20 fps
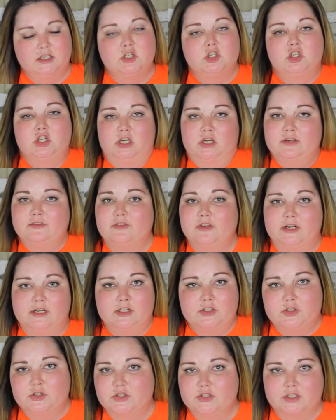Jennifer
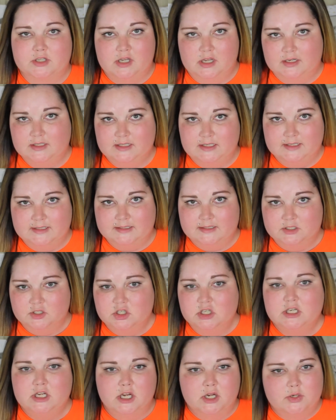enters the contest and
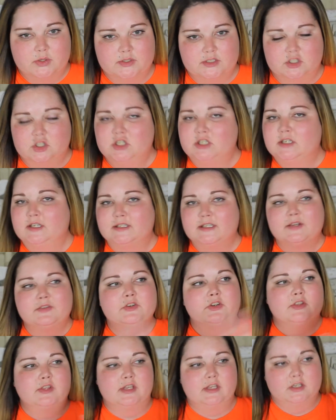she goes and she does
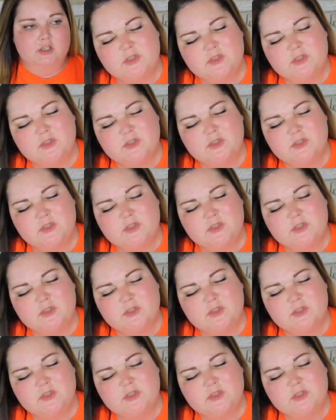everything.